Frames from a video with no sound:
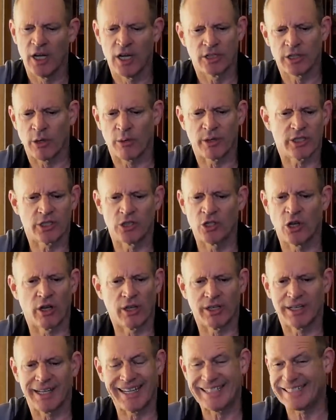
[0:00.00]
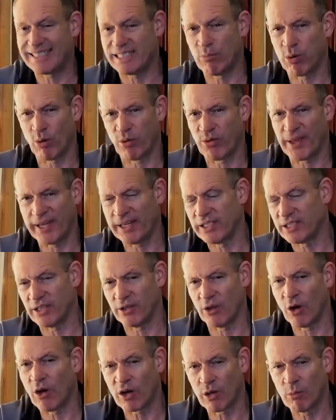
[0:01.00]
So it's not a simple thing to
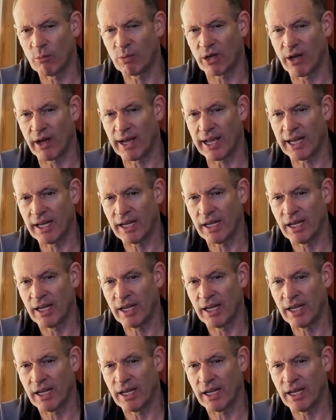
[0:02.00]
not comply.